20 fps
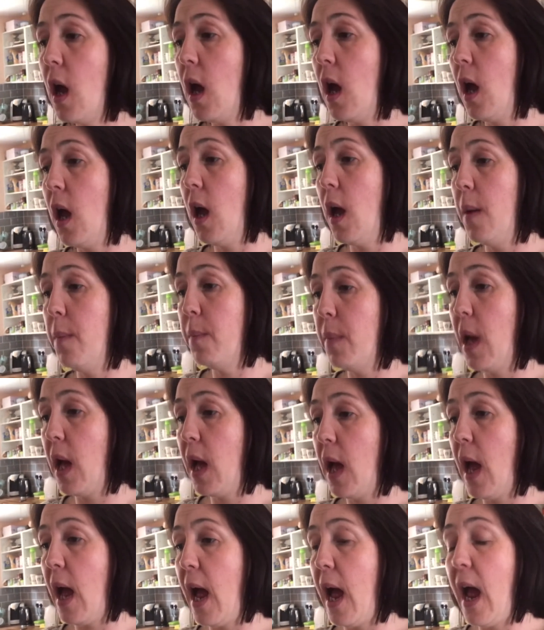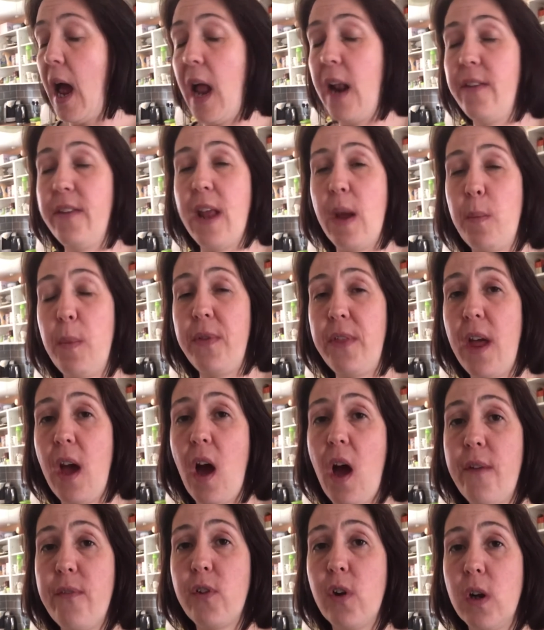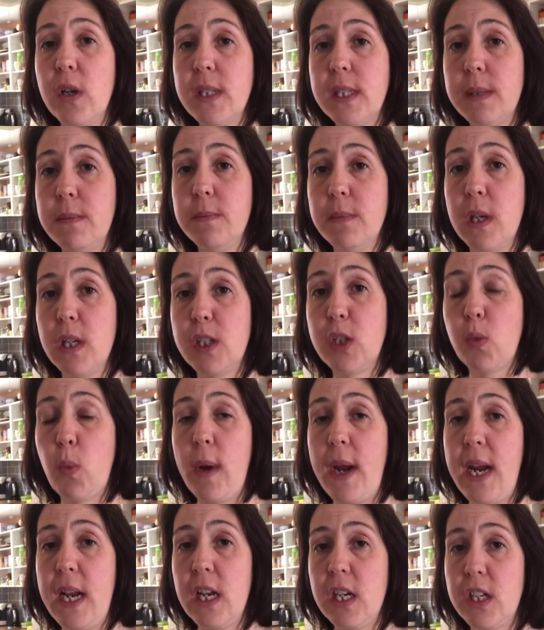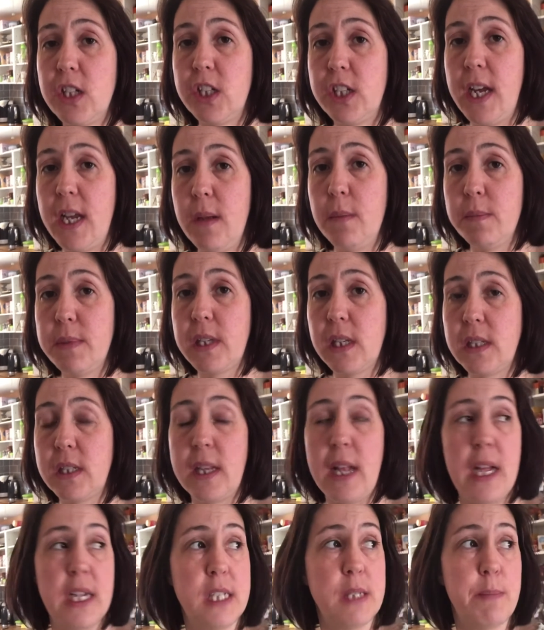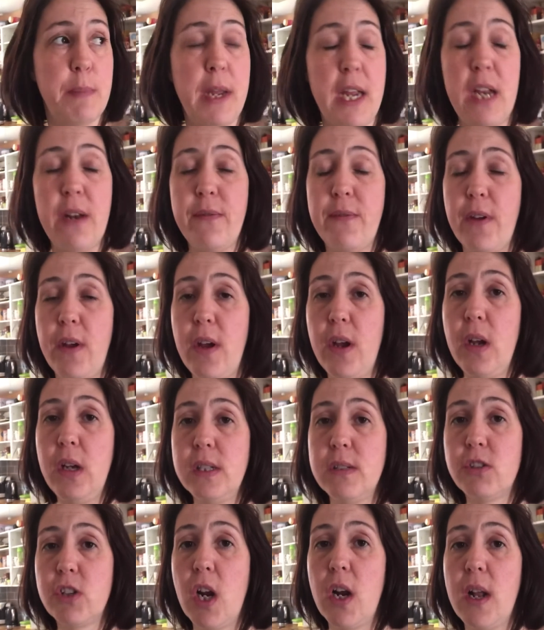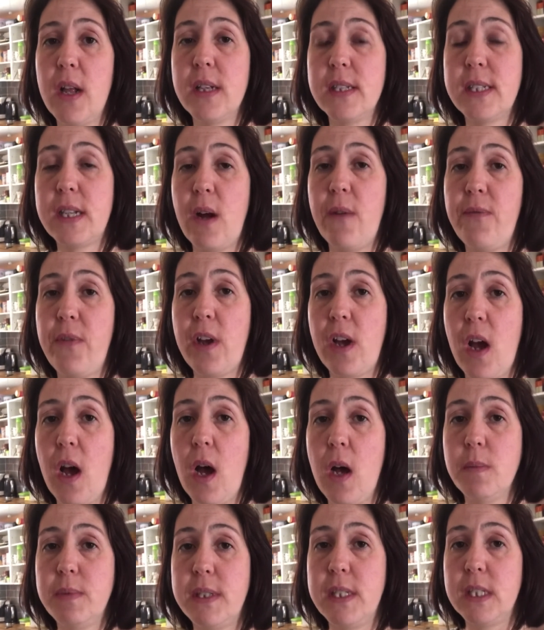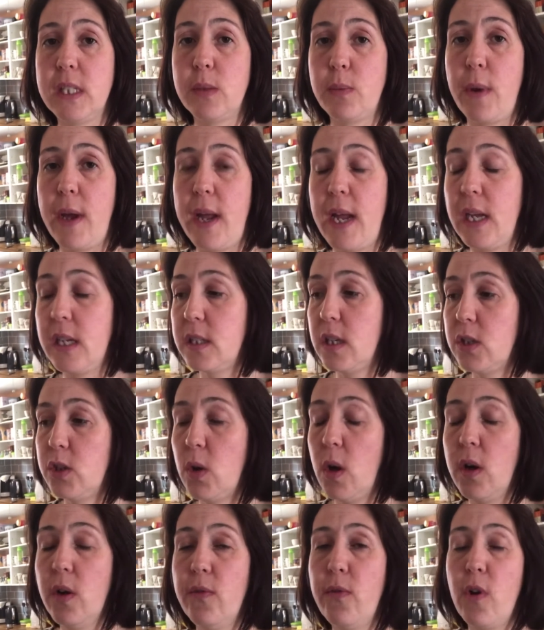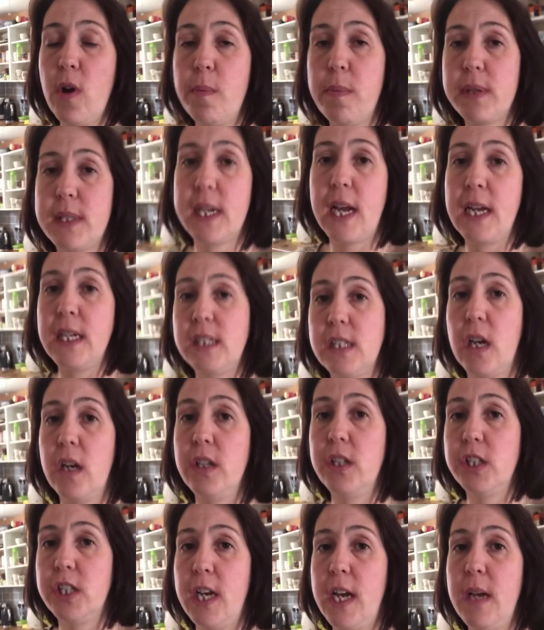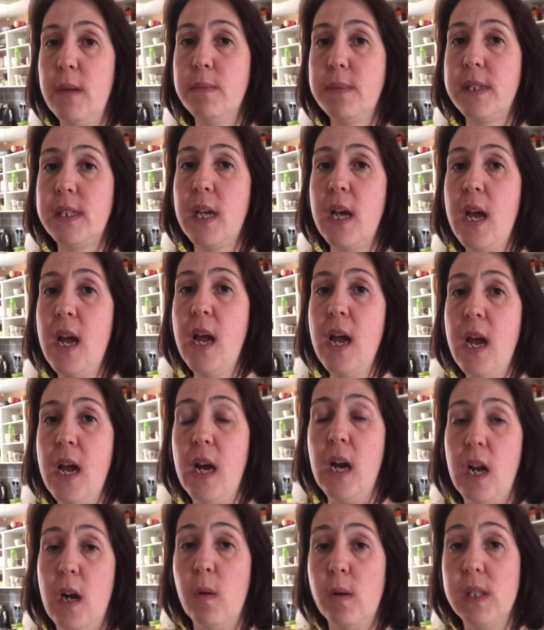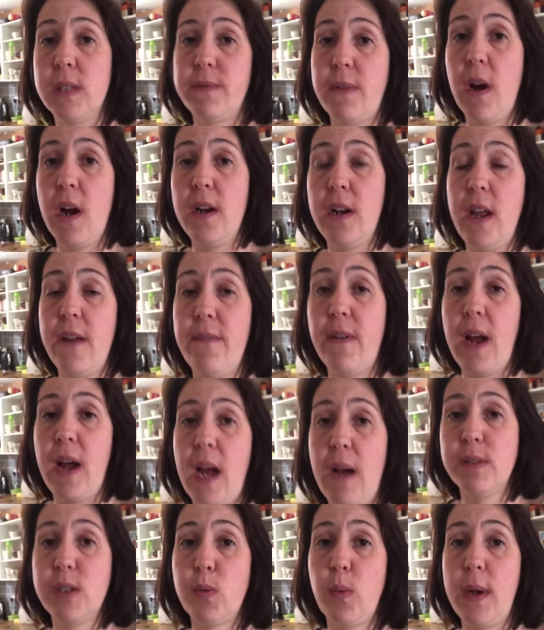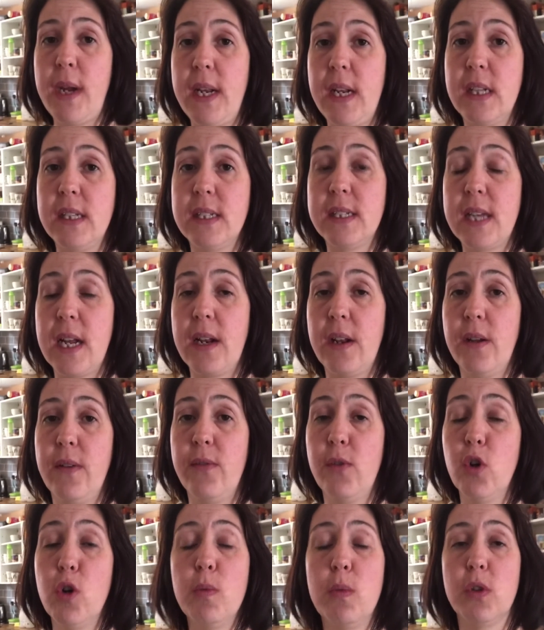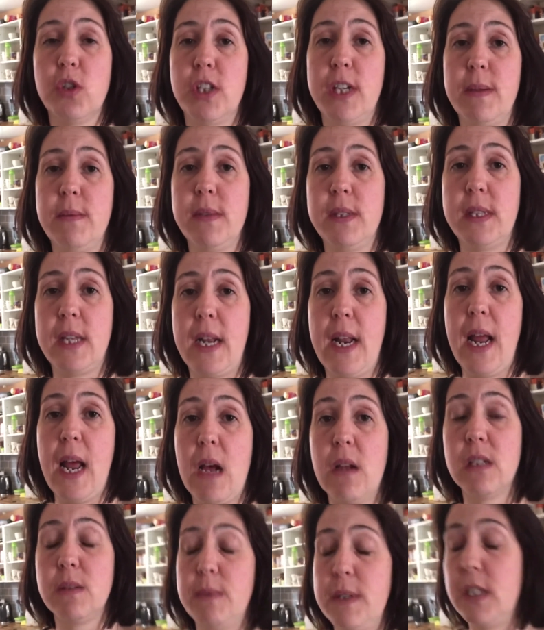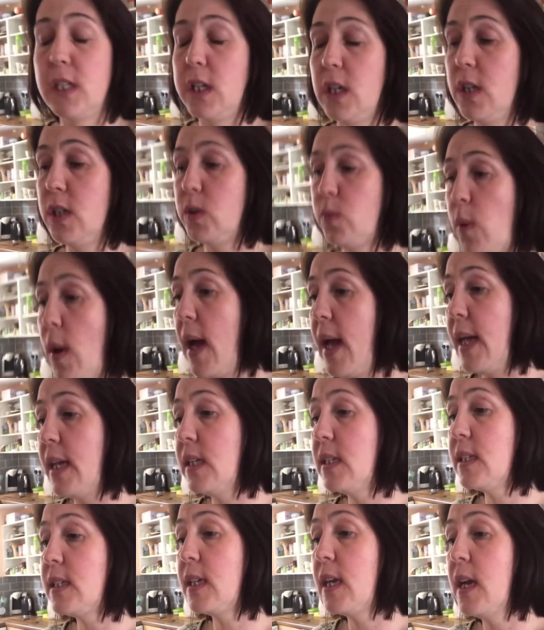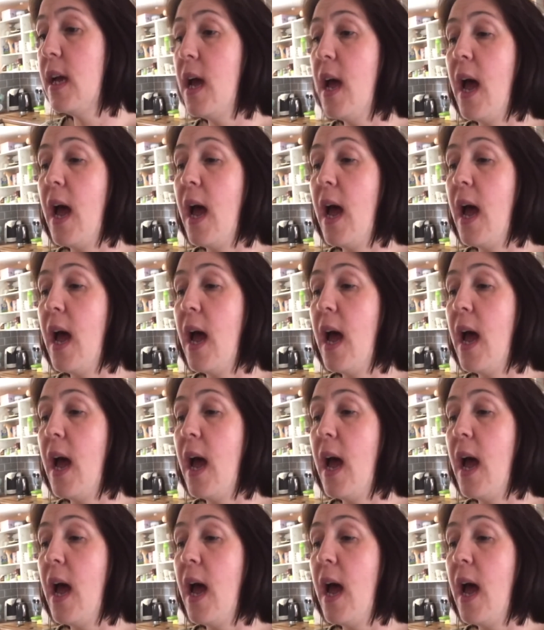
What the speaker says: And then with it I've got some Swede chips, so they're speed food, trying to stuff the carbs this week, so trying to avoid potato chips. And I always find if I have Swede instead of normal chips then it helps me to lose weight.